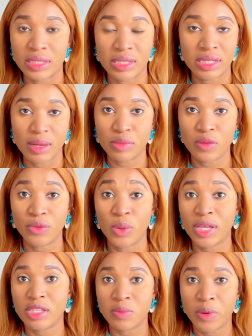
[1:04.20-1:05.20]
in terms of your
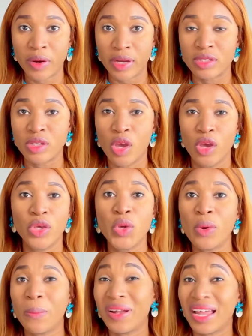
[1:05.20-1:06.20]
experience.
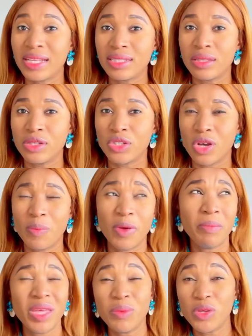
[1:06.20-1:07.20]
You apply to the job, or
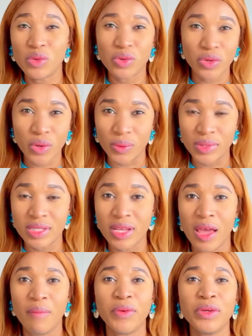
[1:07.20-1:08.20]
maybe you don't,
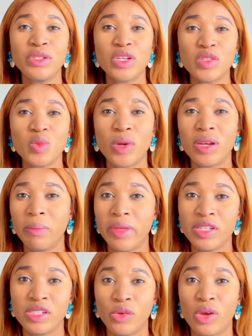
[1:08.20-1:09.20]
but you just want to
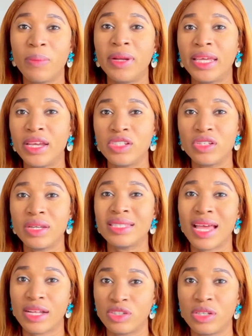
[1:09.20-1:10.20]
make sure your application is
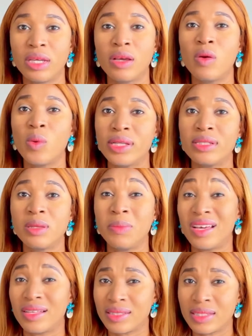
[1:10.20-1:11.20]
actually going to be
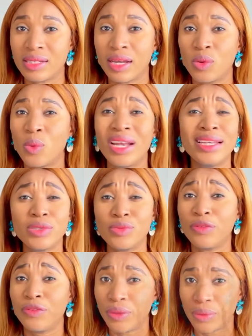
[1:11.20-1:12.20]
considered or at least
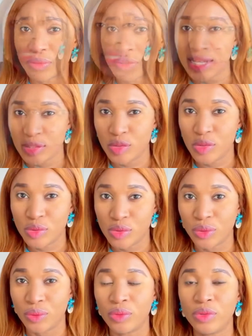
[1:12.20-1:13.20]
reviewed. So what then do?
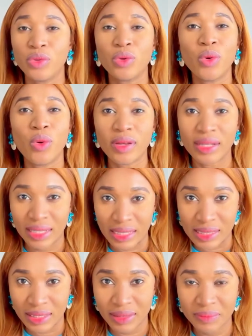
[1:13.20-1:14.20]
You go on
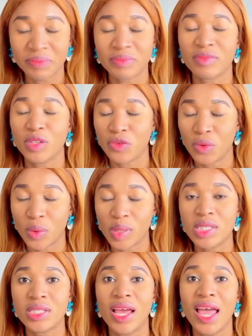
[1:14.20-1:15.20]
LinkedIn, of
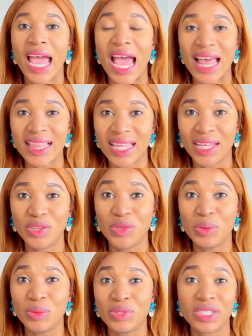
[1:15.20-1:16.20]
course, and then
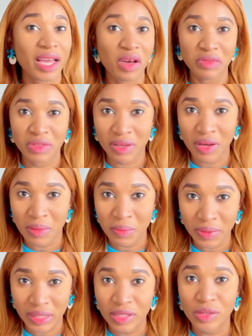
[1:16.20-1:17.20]
you check out the
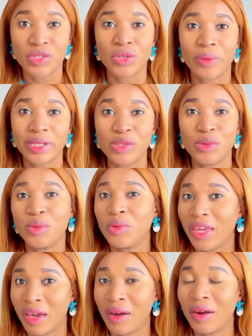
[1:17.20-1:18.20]
company because you already know who
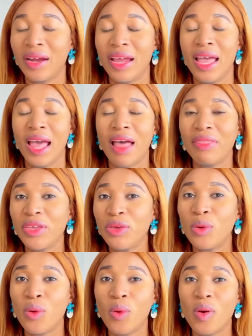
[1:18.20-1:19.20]
they are, and then
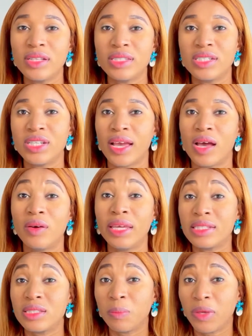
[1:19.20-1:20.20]
you go on to check out
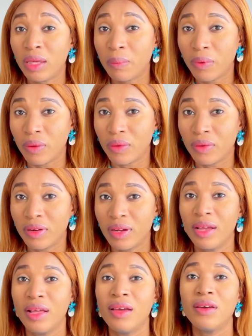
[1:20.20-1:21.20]
its people,
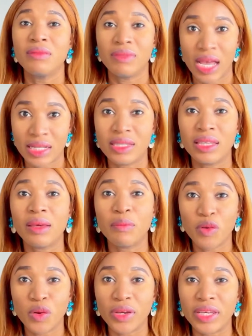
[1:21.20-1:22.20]
that's the
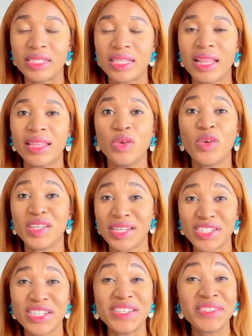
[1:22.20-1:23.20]
employees, and then you can
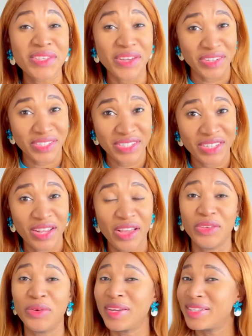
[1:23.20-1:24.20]
actually search.
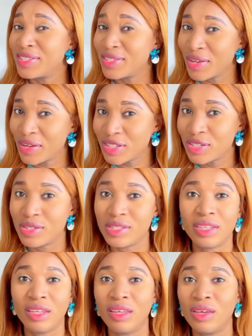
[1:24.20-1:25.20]
You can search to
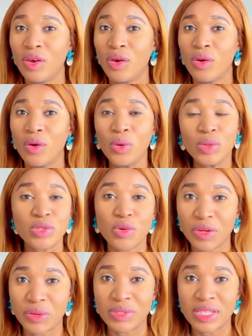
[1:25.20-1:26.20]
see who's the
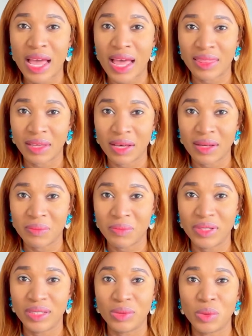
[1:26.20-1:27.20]
recruiter at the
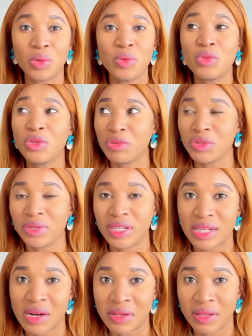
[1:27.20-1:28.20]
company or who the recruiters
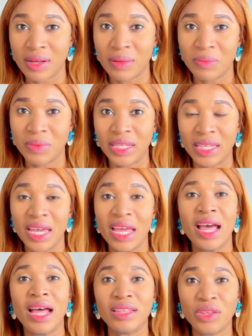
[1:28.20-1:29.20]
are at the company,
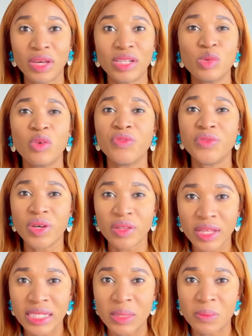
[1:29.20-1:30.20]
and then you can do a
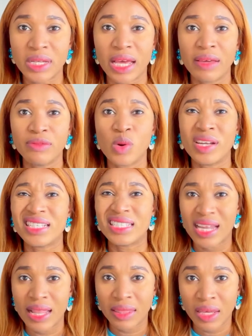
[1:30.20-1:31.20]
further deep dive to
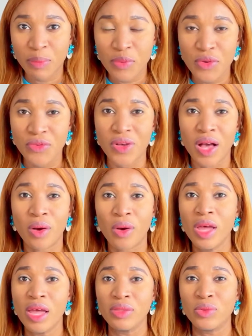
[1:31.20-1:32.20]
understand their profile.
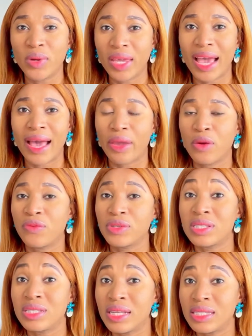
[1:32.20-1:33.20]
Do they hire for
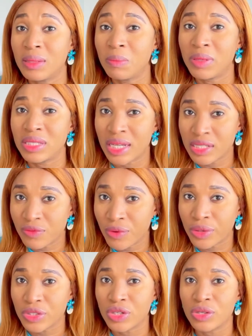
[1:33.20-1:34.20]
certain business
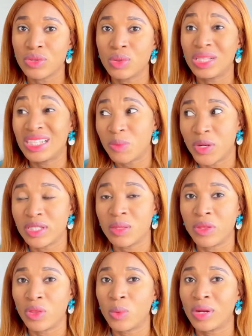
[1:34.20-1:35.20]
functions? Could this person
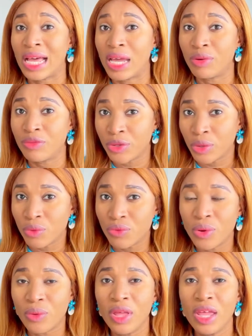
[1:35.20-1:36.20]
be the one hiring for your
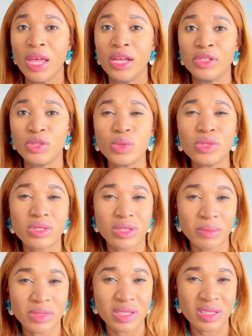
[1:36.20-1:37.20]
role? Do
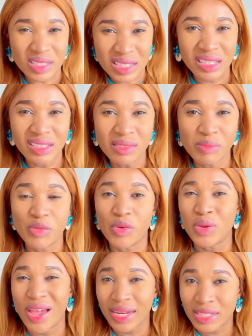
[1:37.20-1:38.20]
some studying before
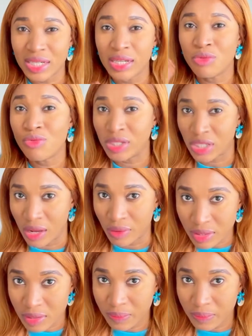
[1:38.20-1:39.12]
you actually reach out.